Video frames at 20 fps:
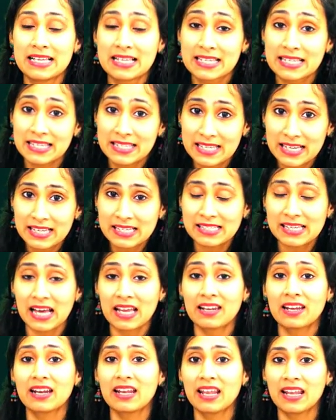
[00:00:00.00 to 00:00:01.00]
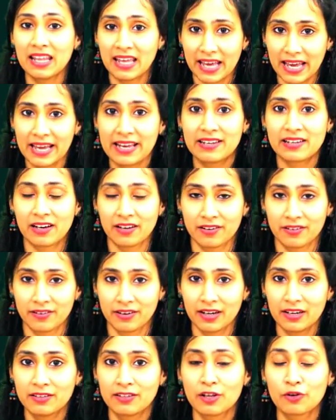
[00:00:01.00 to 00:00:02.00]
600 and
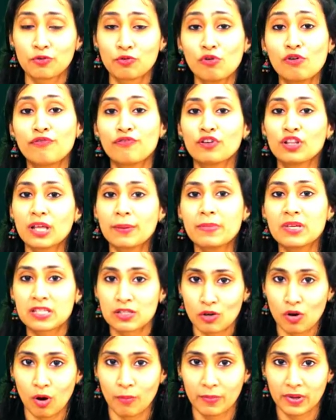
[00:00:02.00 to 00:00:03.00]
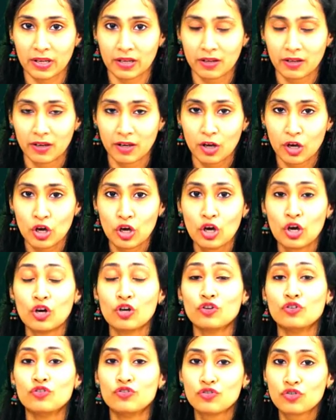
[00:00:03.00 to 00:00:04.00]
800, the rule for them is common.
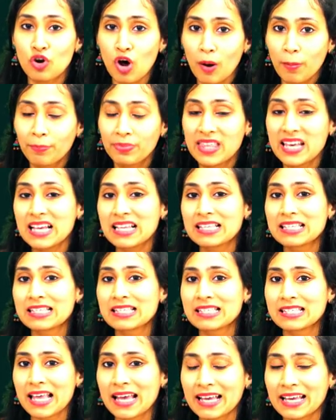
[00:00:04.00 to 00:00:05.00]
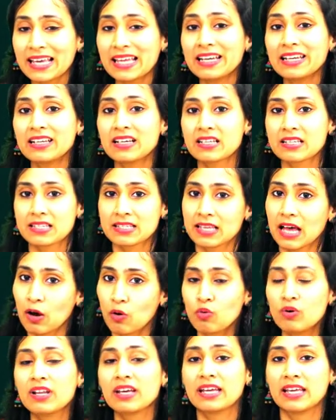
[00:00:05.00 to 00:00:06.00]
Drop the second
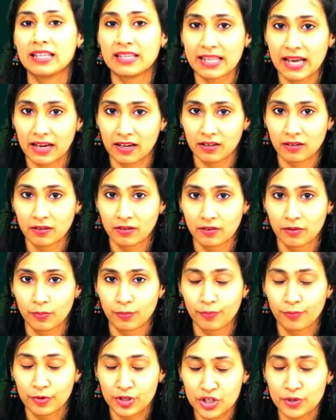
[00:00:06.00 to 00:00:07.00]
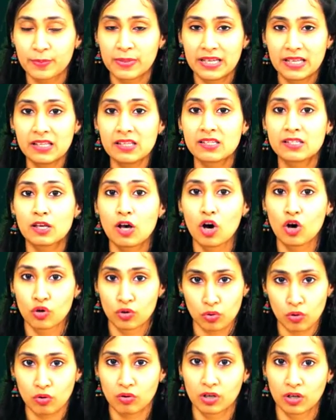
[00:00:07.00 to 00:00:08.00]
sound in that, which means
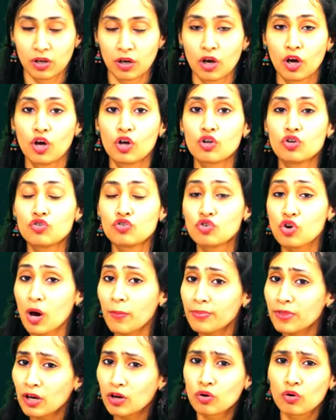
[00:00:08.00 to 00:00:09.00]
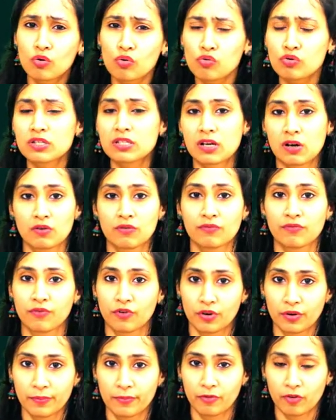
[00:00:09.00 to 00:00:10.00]
roku. Drop the ku sound
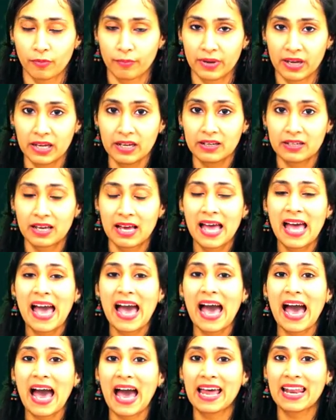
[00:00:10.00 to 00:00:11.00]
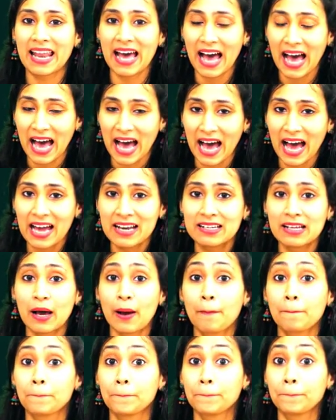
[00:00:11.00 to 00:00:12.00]
from it and add
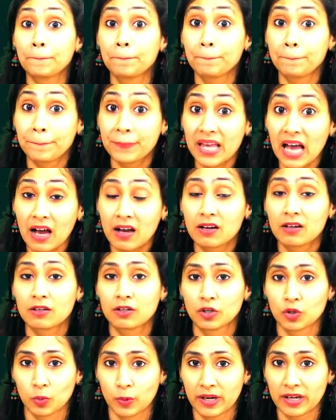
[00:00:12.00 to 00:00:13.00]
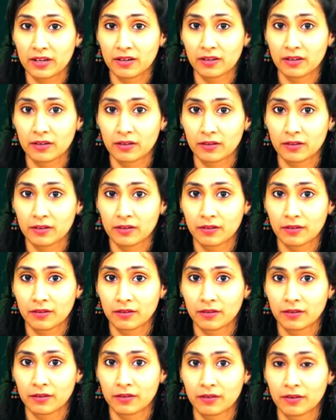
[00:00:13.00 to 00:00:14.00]
pyaku to it.
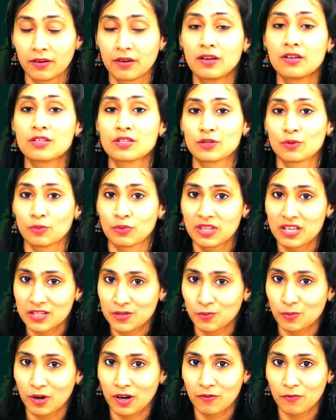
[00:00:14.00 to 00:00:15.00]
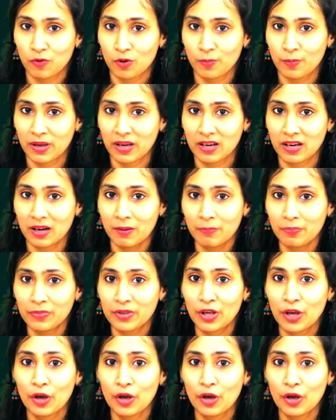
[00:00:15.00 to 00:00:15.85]
So this word would become